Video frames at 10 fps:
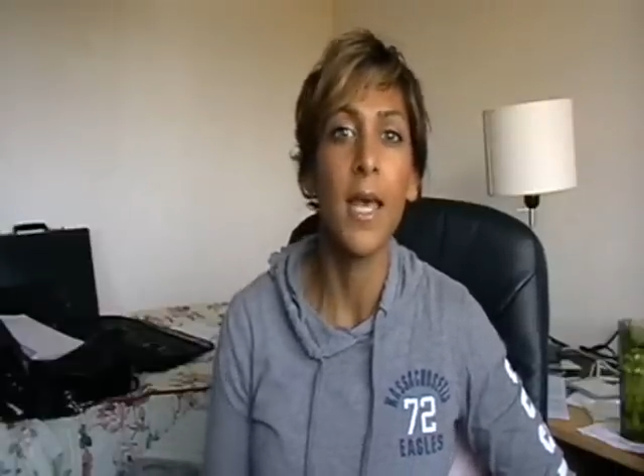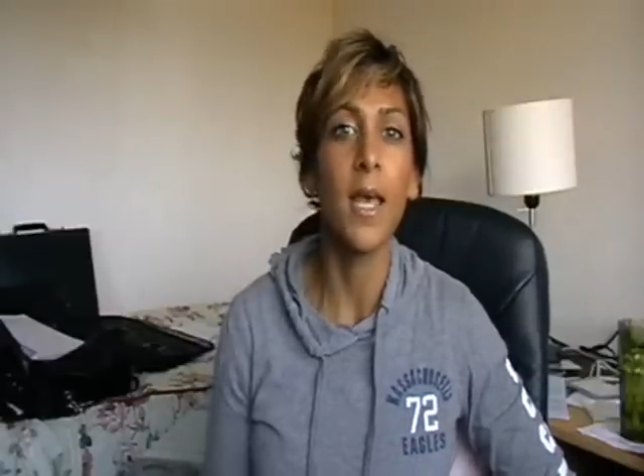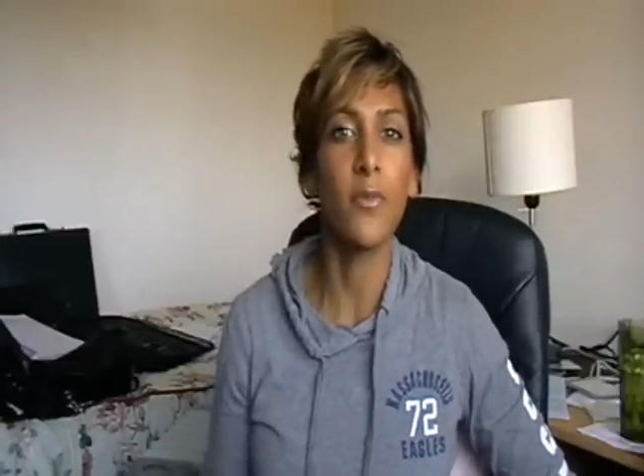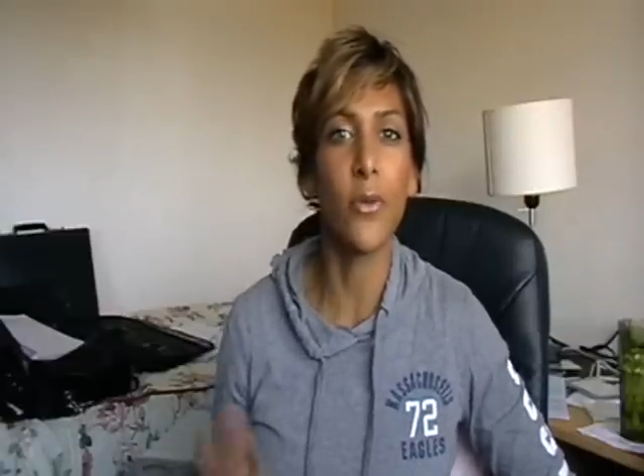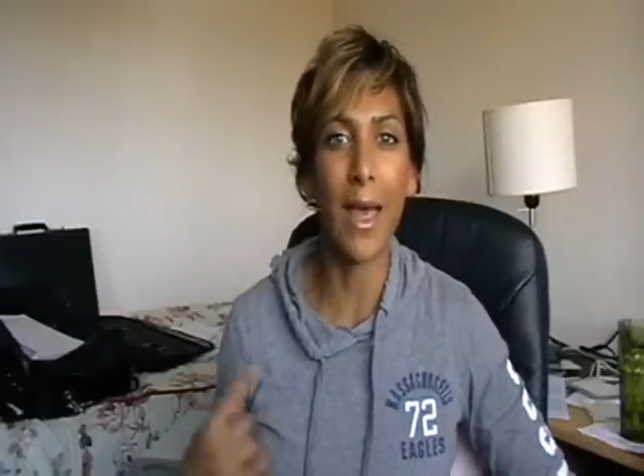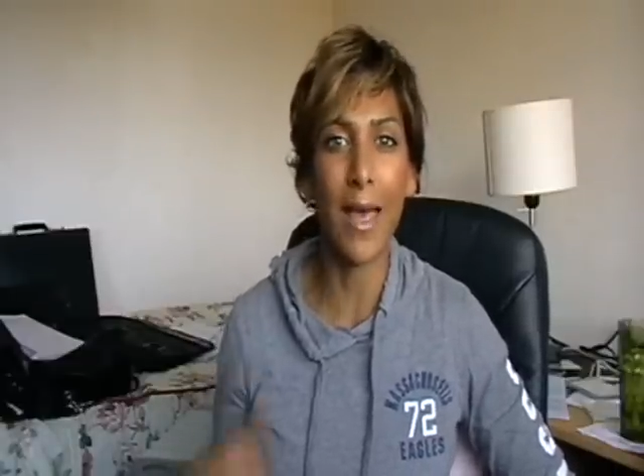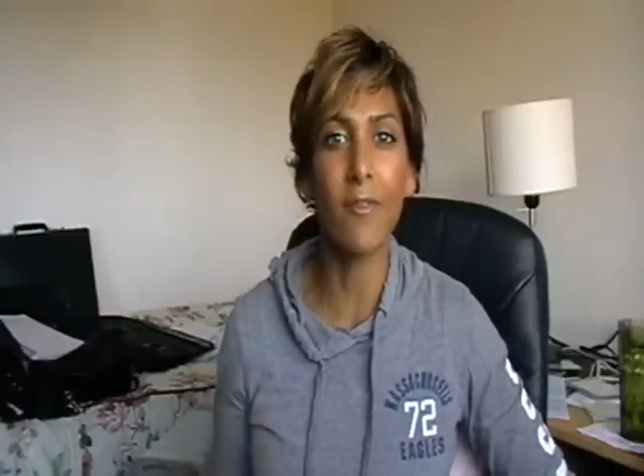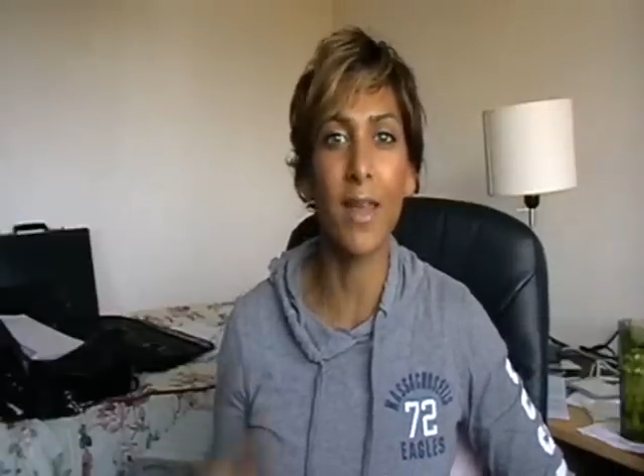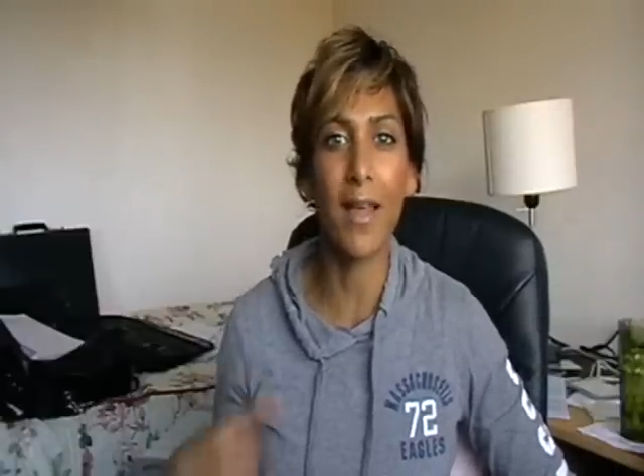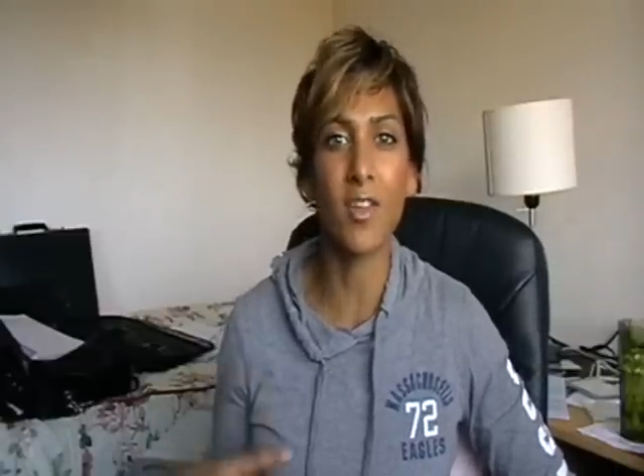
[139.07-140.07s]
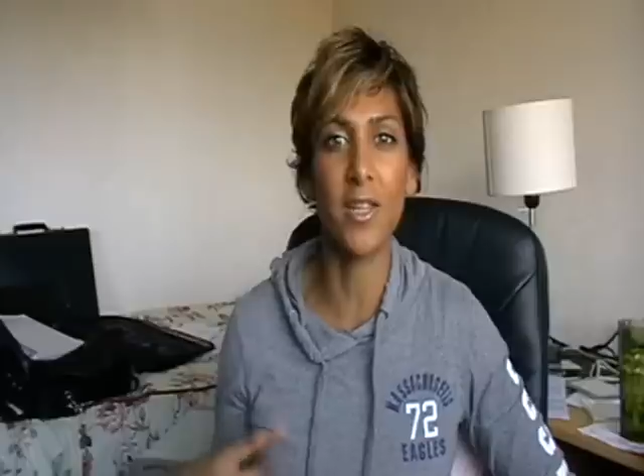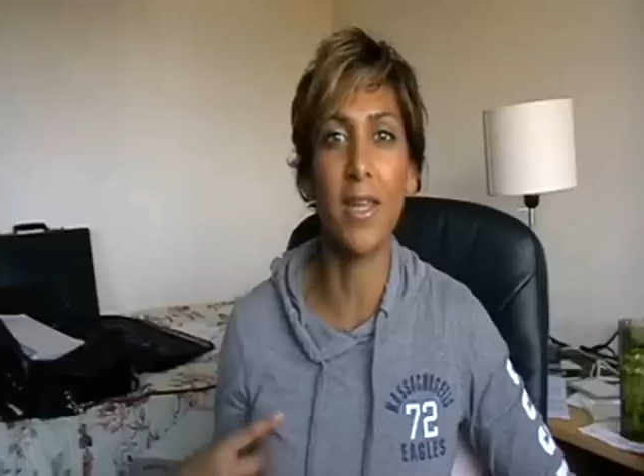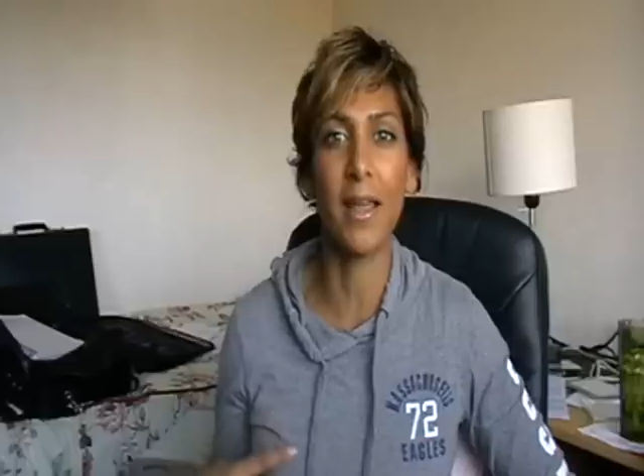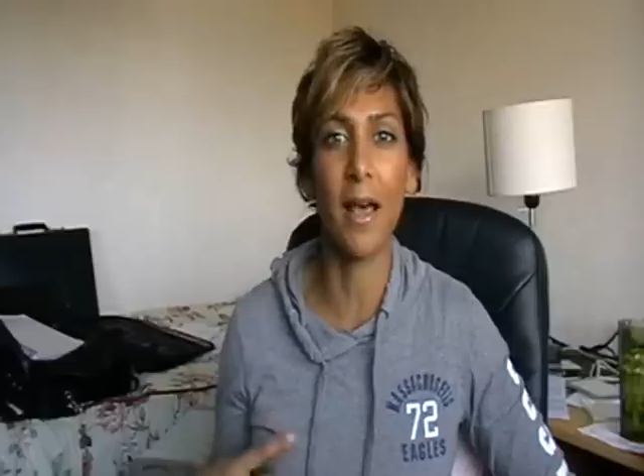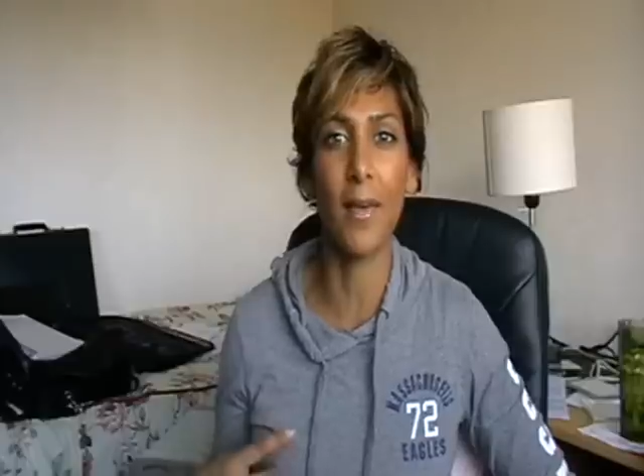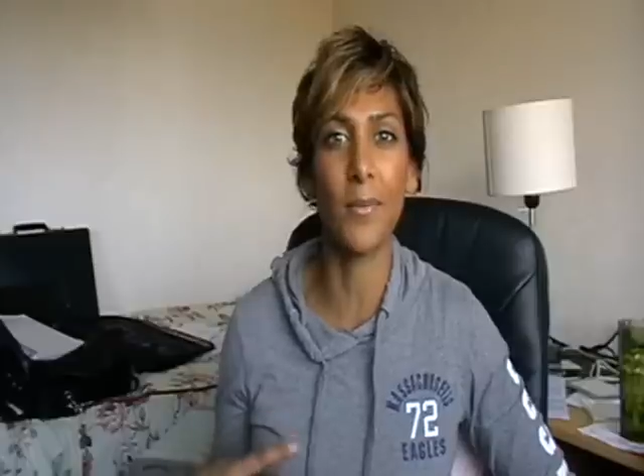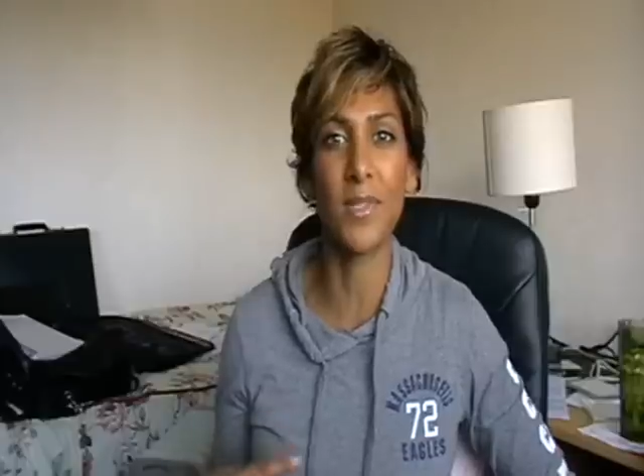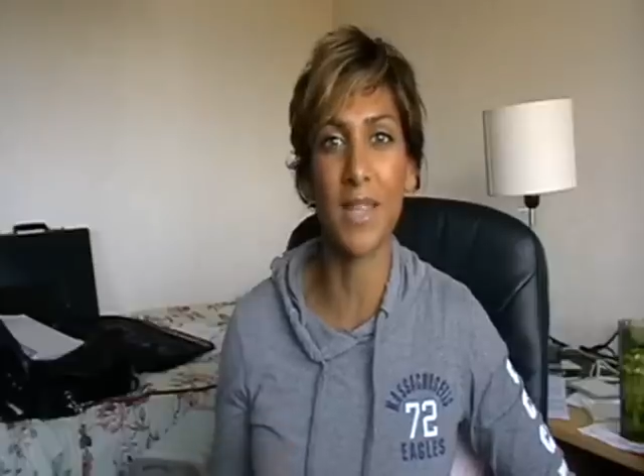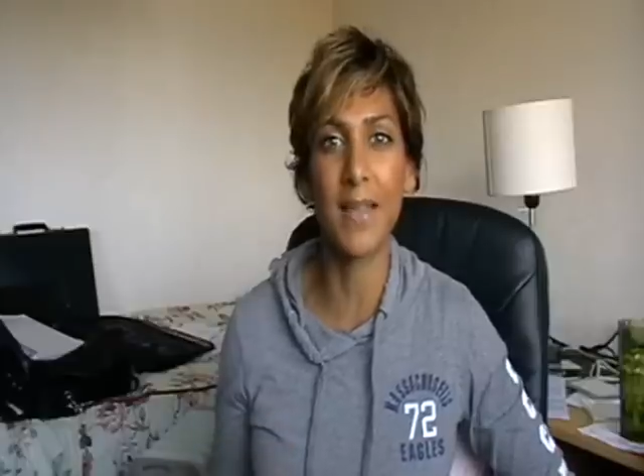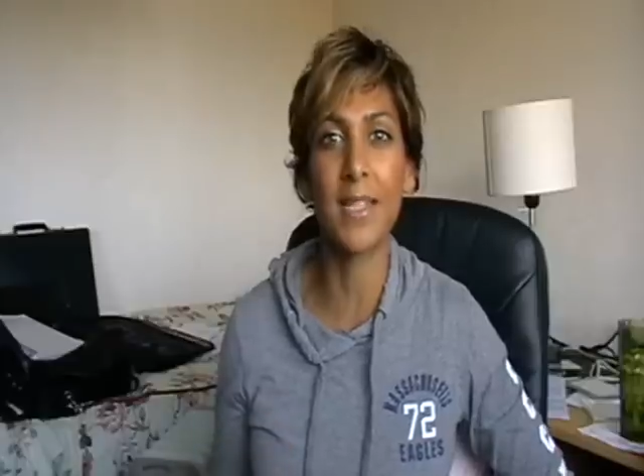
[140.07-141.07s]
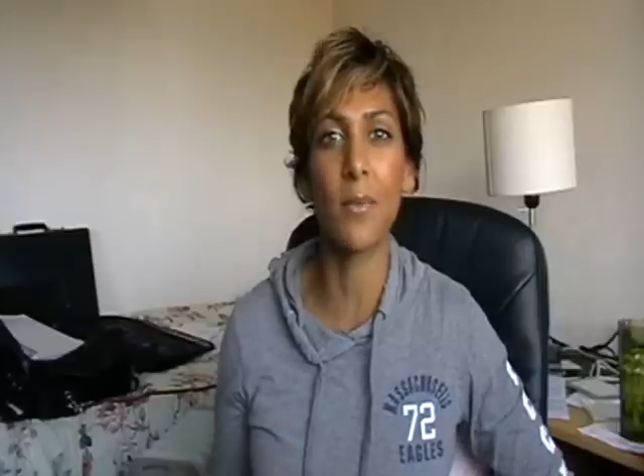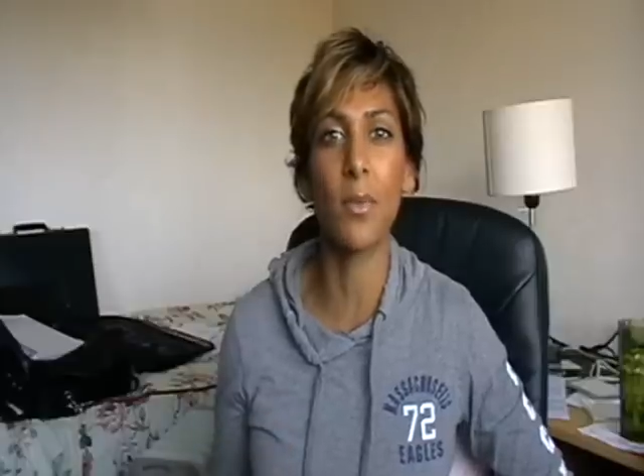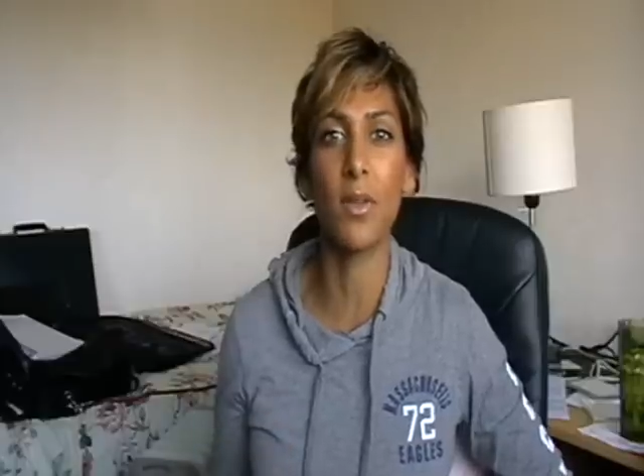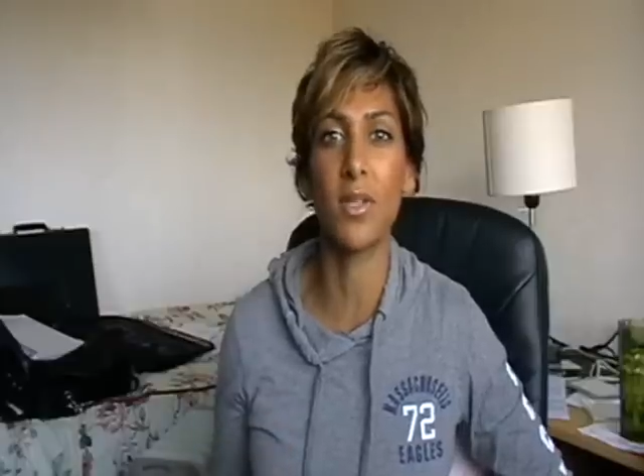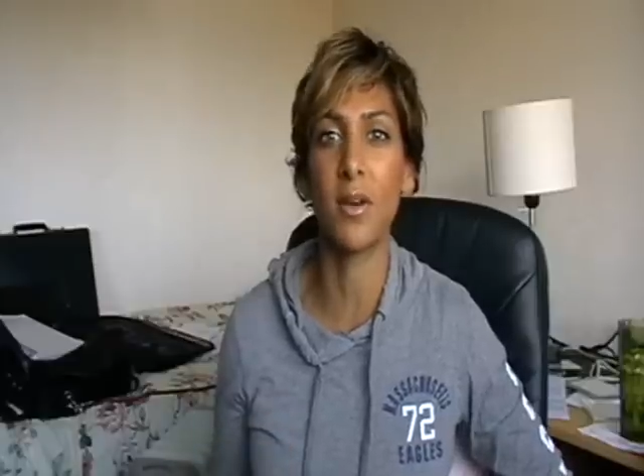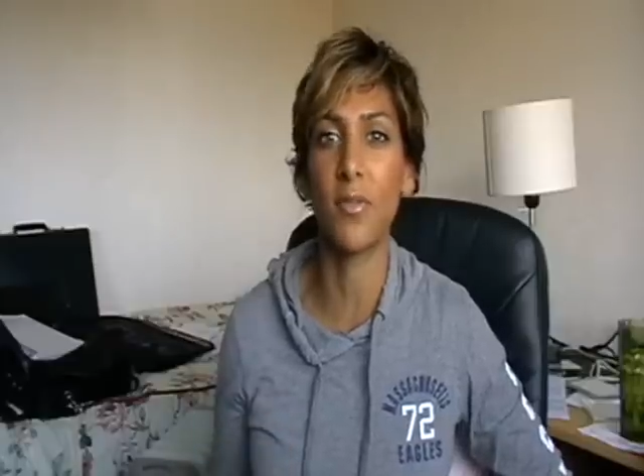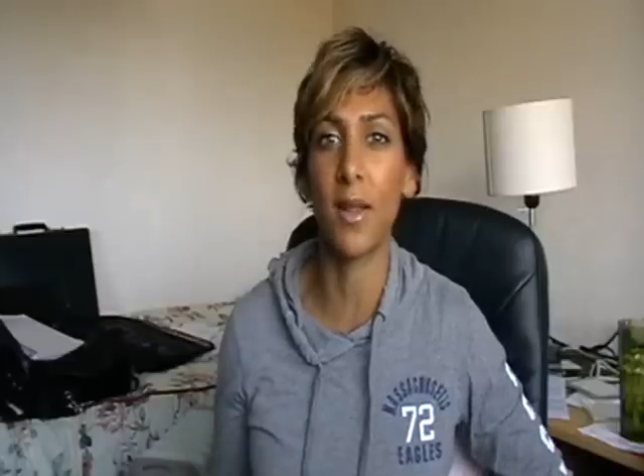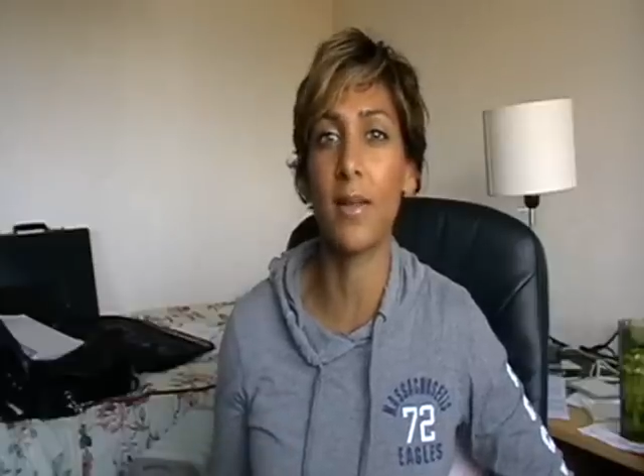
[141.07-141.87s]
If you haven't actually um, sat down with yourself and,